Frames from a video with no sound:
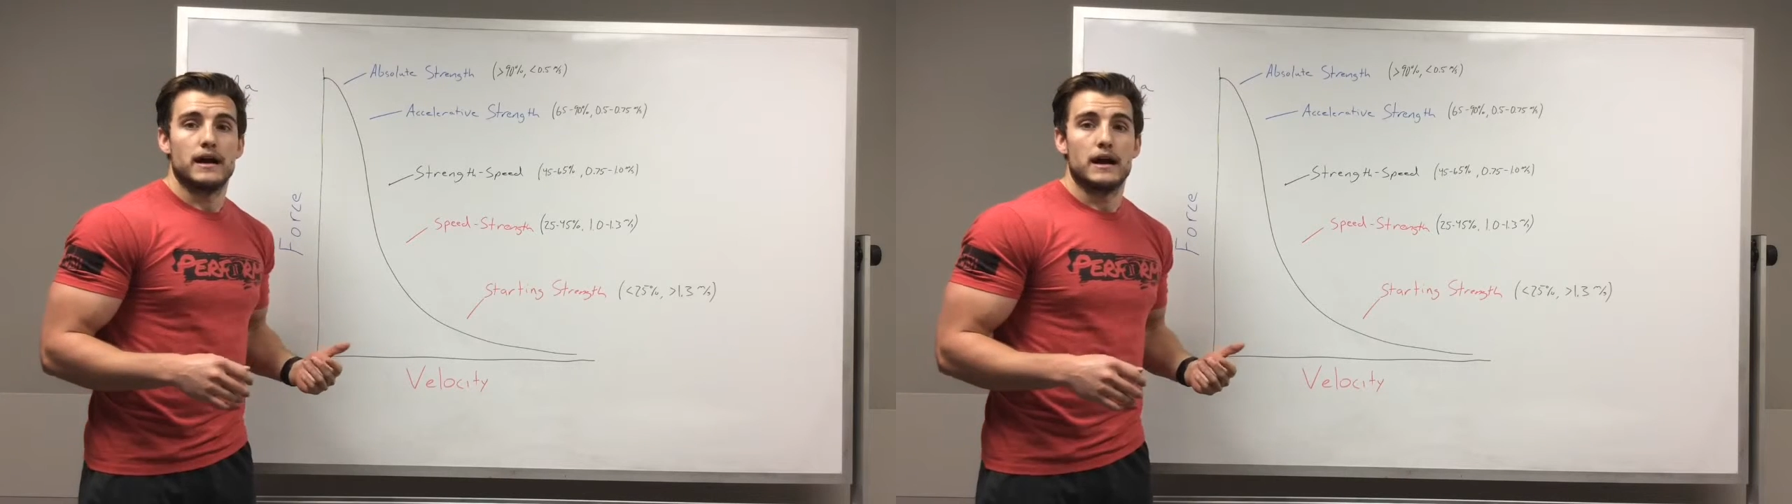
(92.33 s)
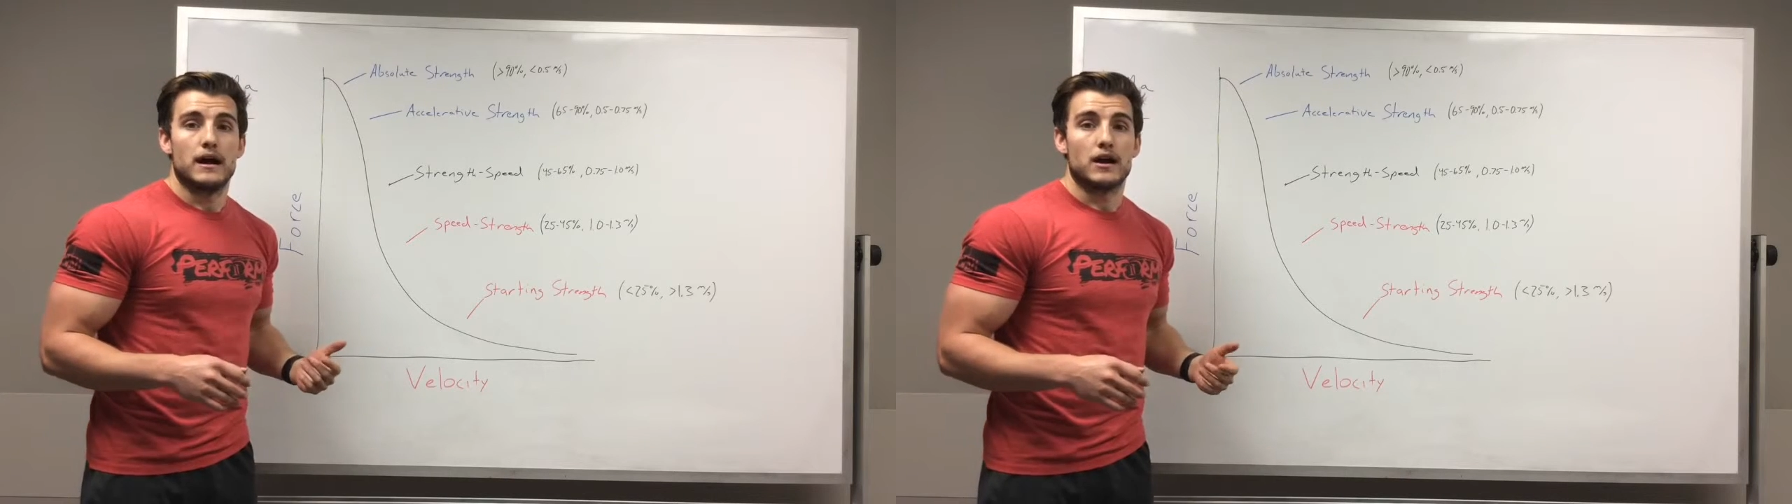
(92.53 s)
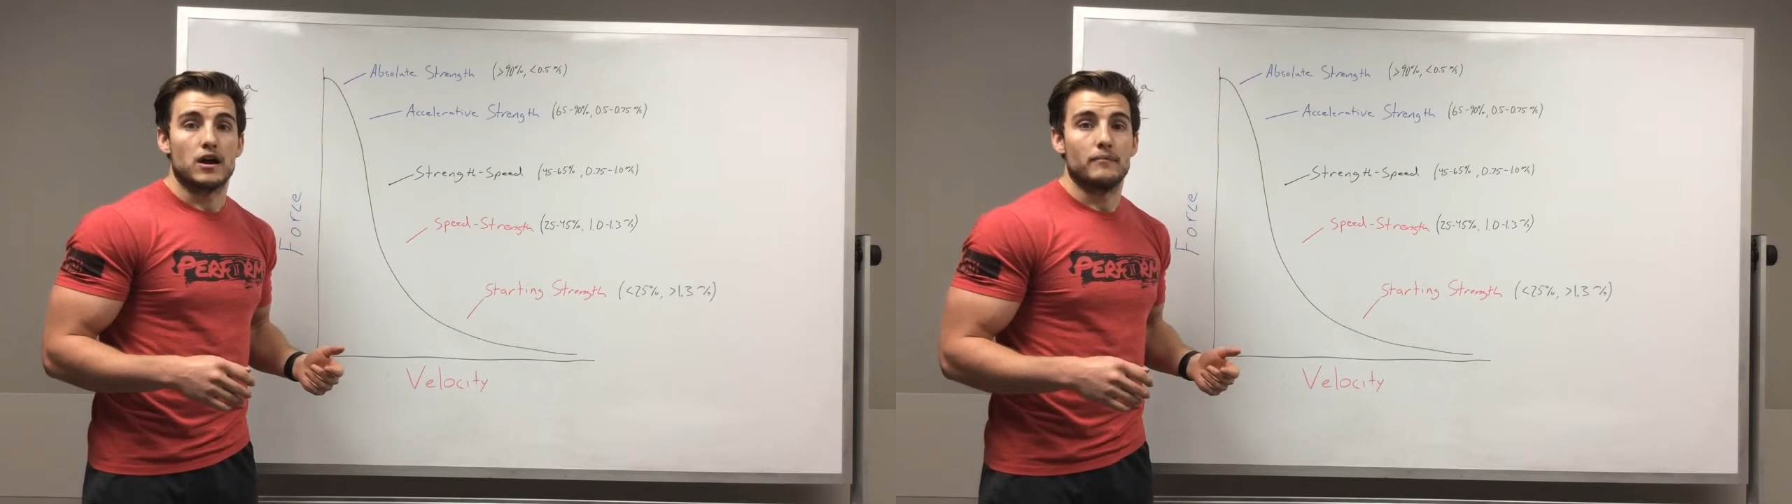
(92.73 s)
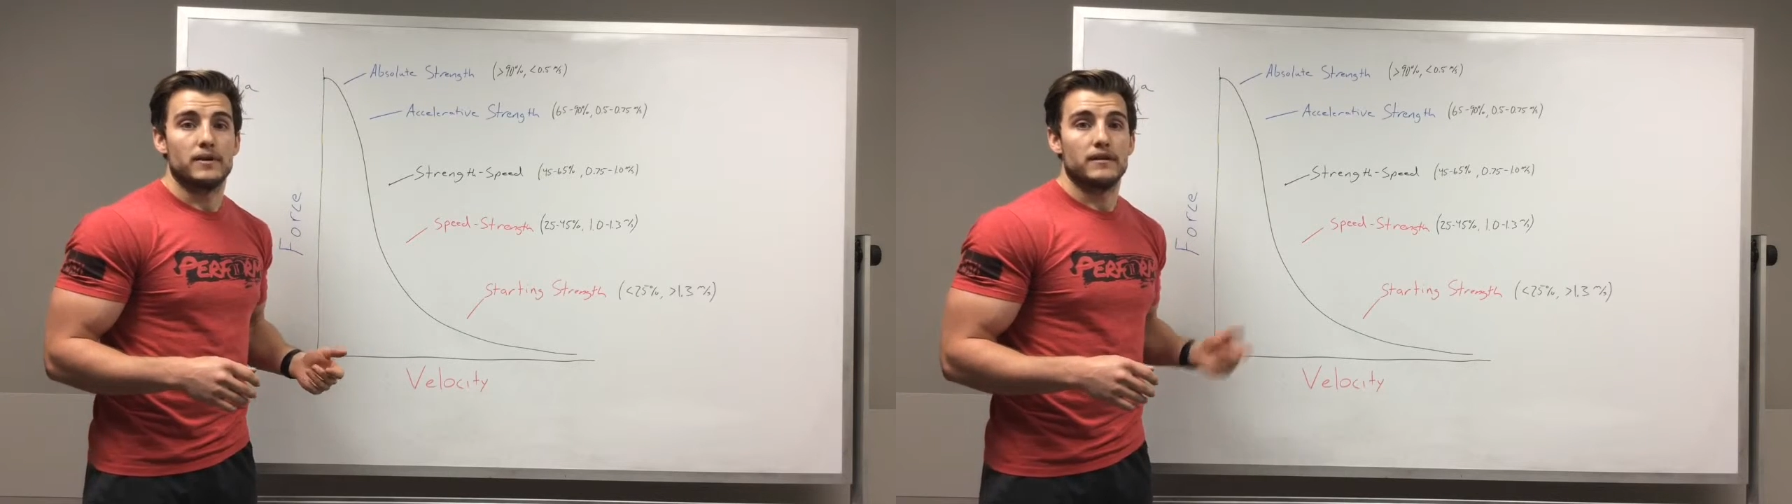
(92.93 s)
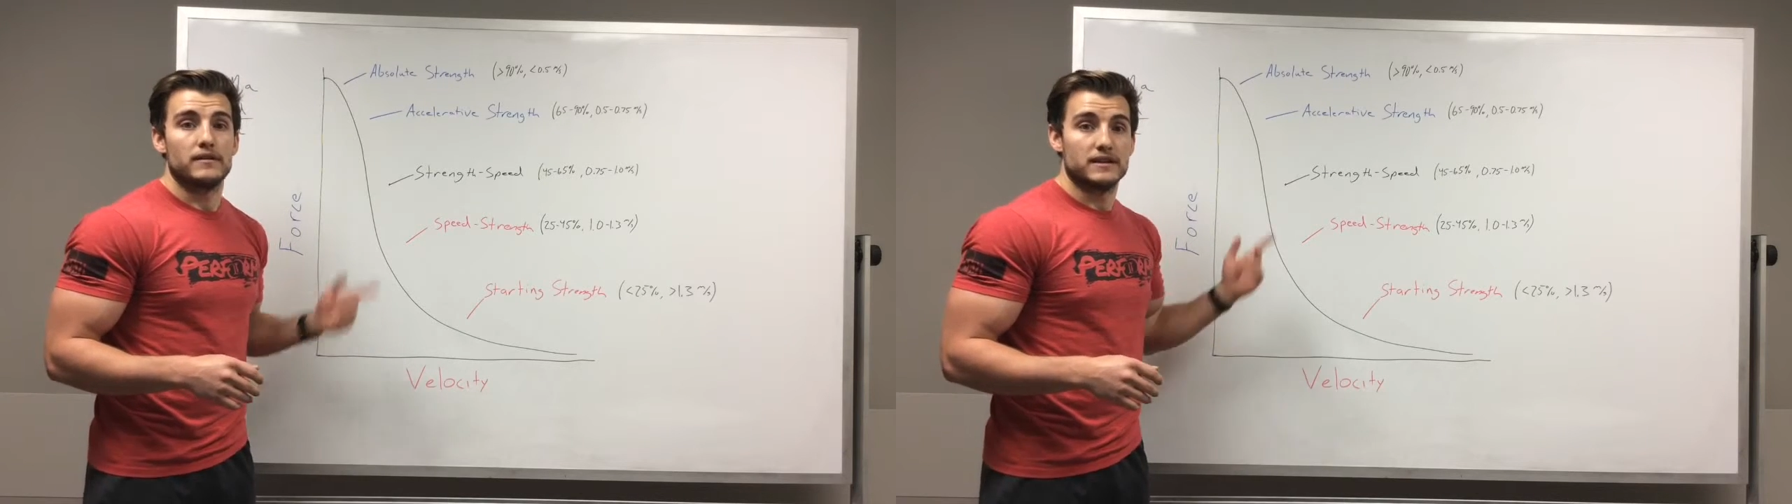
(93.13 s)

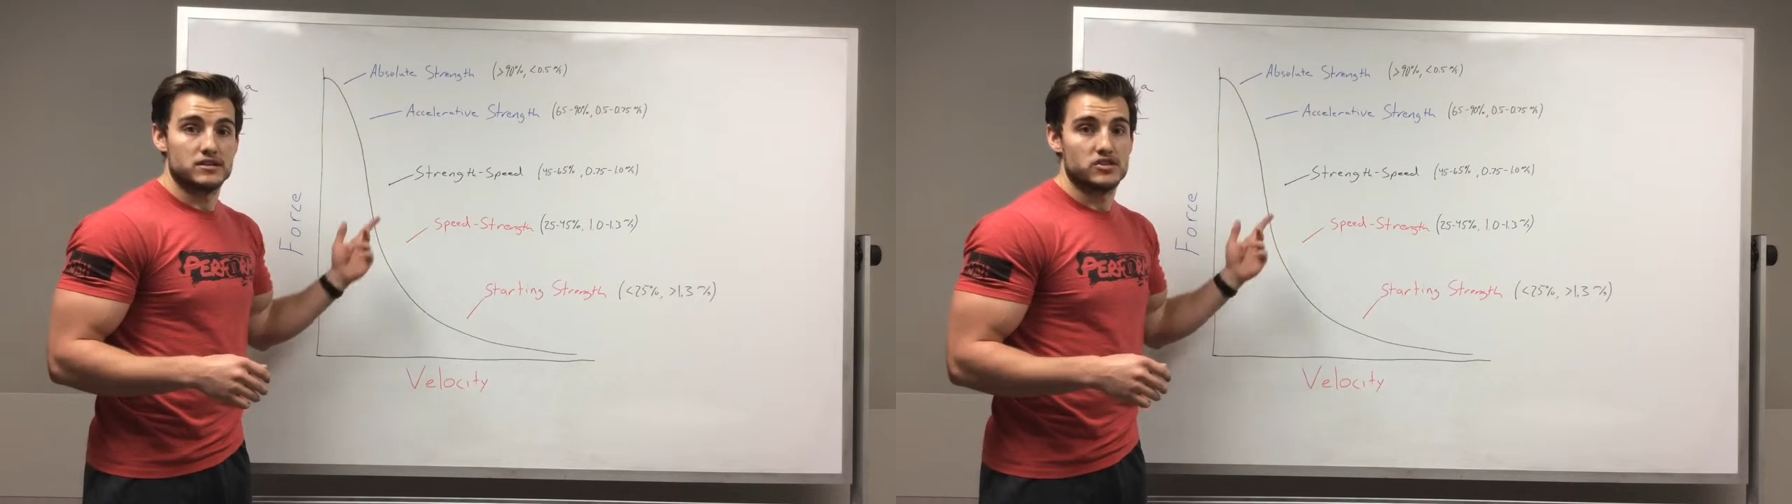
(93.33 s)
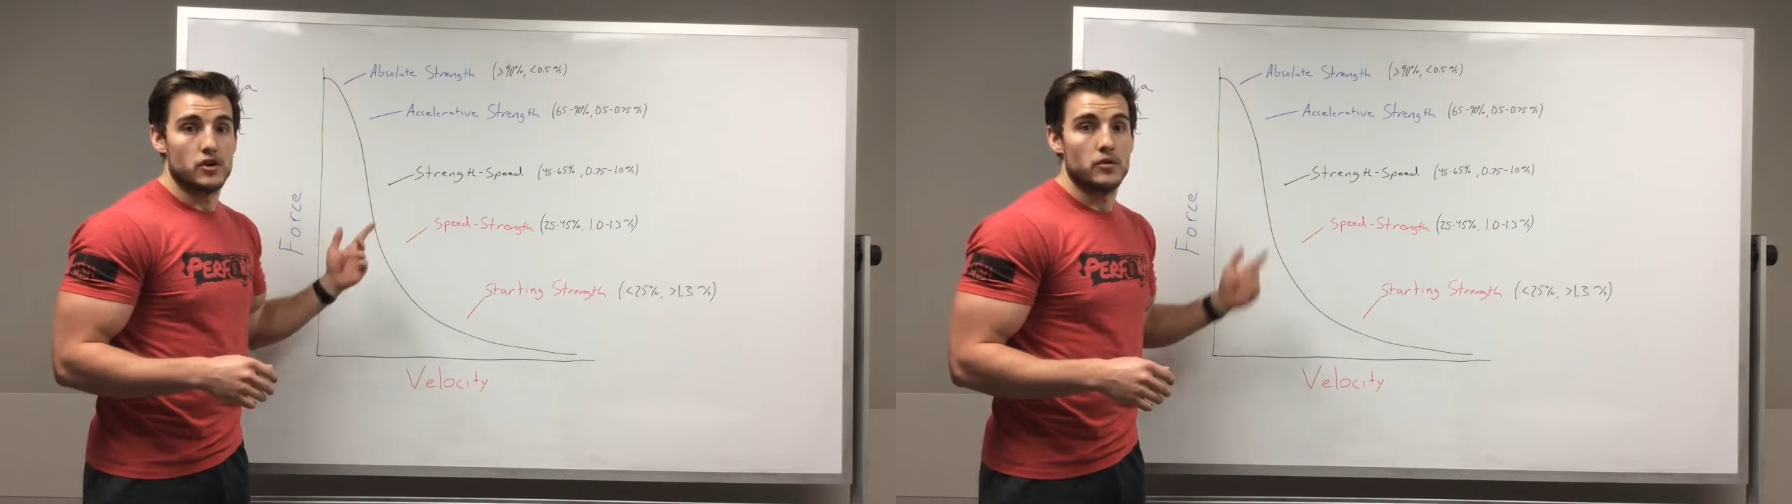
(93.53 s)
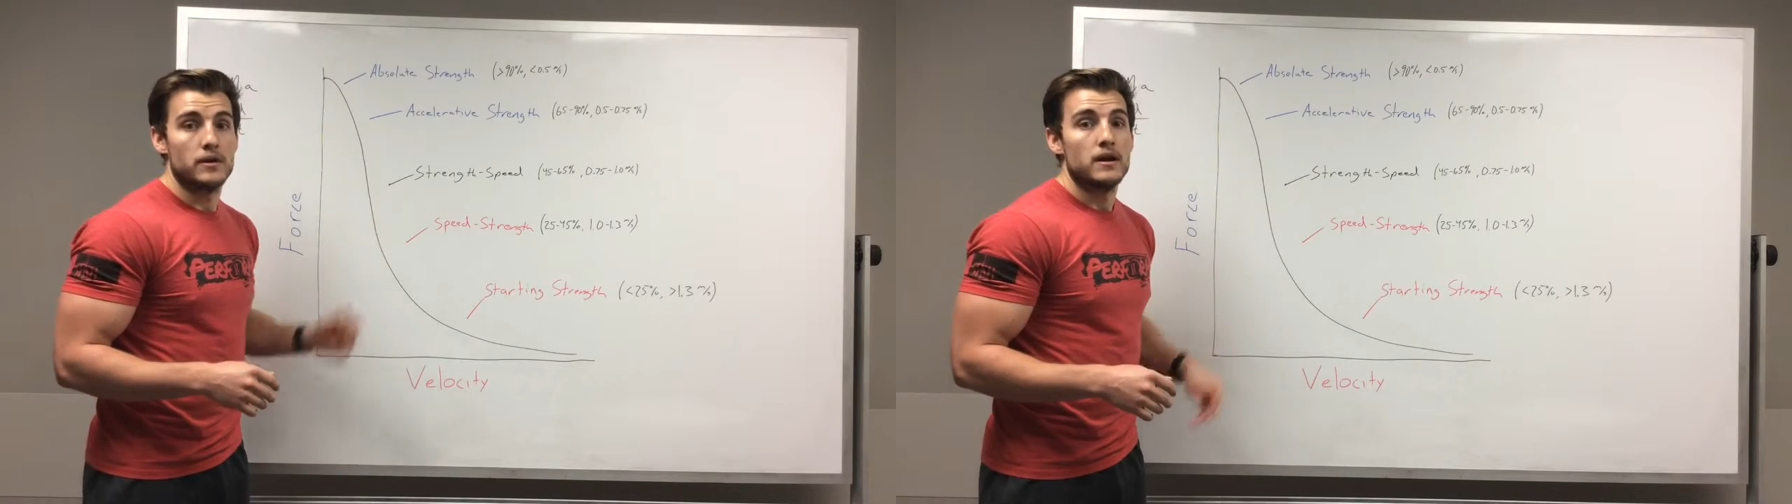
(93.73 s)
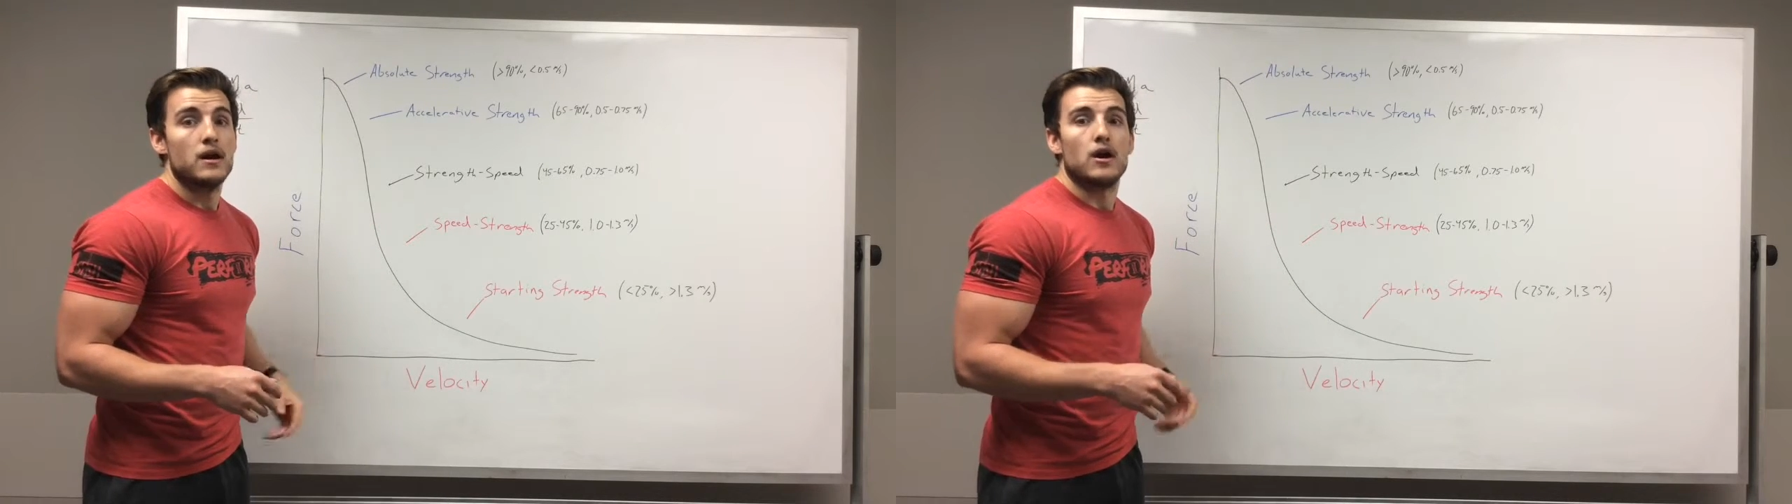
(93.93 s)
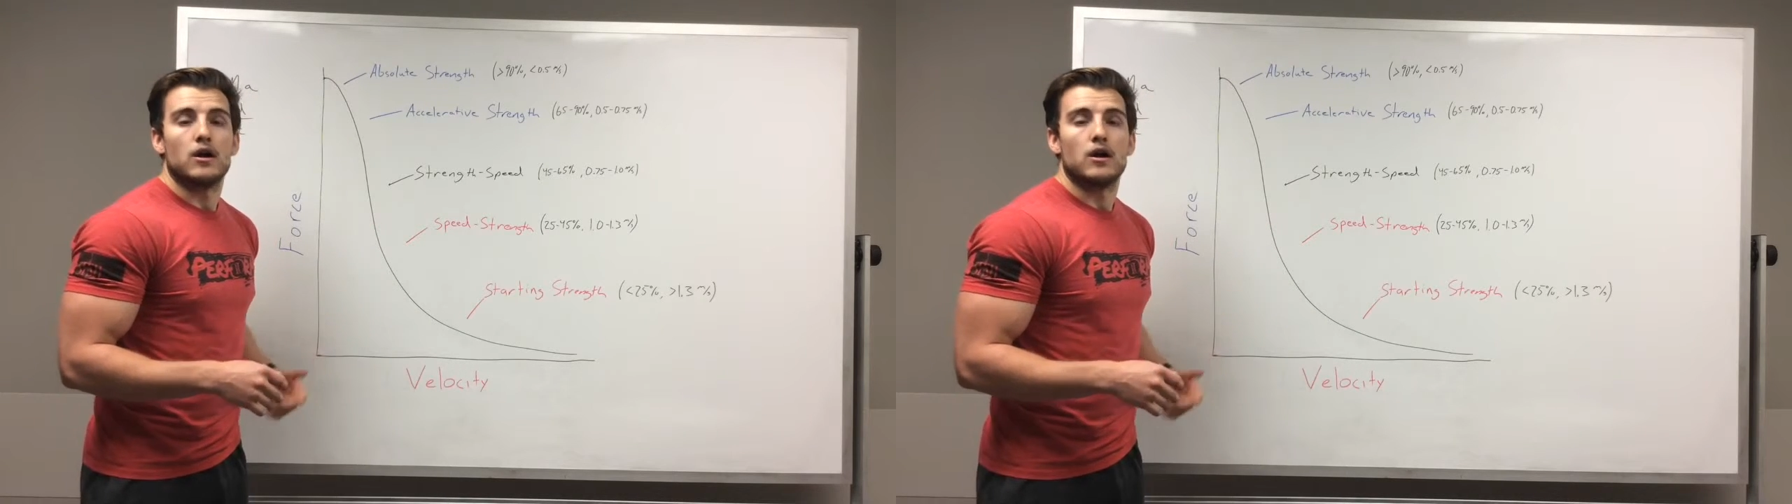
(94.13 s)
accompany this zone